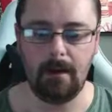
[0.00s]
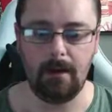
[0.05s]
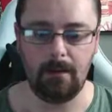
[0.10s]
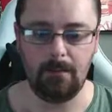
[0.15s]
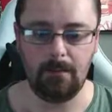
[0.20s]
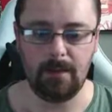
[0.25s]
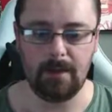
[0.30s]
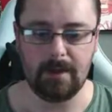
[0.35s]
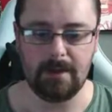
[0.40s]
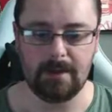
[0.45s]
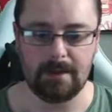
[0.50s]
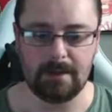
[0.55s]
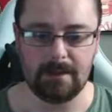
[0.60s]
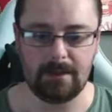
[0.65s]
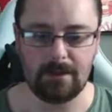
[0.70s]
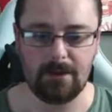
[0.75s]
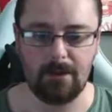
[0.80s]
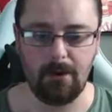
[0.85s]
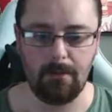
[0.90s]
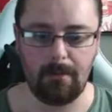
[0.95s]
You can see it's
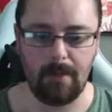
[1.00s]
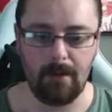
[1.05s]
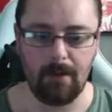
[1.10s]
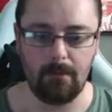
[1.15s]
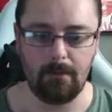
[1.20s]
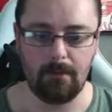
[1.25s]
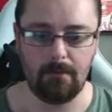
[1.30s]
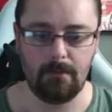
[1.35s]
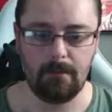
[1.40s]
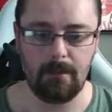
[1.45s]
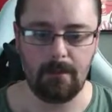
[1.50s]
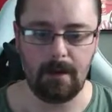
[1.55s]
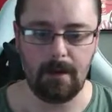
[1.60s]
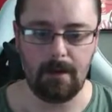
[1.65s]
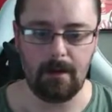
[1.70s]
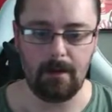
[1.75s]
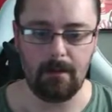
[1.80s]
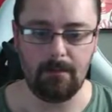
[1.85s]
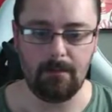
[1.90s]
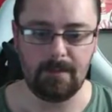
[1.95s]
top mount,
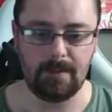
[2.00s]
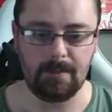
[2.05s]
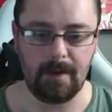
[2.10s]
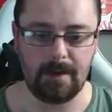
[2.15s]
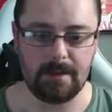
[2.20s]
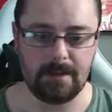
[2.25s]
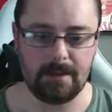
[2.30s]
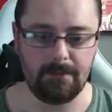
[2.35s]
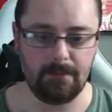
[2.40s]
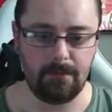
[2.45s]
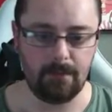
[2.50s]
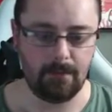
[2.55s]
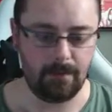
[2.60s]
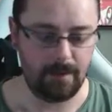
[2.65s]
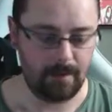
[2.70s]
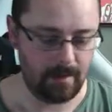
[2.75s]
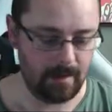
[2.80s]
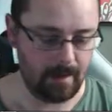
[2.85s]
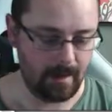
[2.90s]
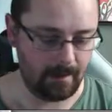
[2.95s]
spaces for
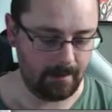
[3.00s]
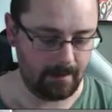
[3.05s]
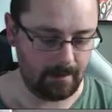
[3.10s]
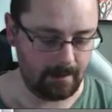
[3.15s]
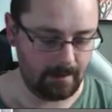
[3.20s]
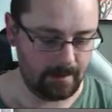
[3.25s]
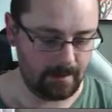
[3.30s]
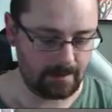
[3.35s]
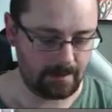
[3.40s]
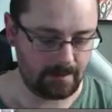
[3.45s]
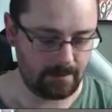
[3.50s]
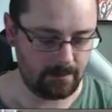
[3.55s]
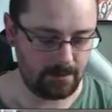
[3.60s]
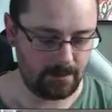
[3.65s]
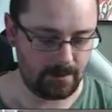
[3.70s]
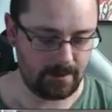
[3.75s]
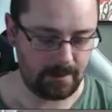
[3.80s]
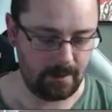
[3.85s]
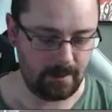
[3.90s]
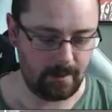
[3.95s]
the LEDs
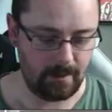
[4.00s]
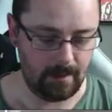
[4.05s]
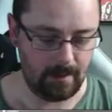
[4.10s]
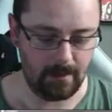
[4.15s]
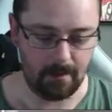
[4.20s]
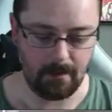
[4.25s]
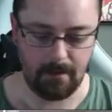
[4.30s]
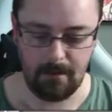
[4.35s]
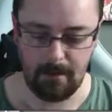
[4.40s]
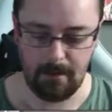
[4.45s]
just in here.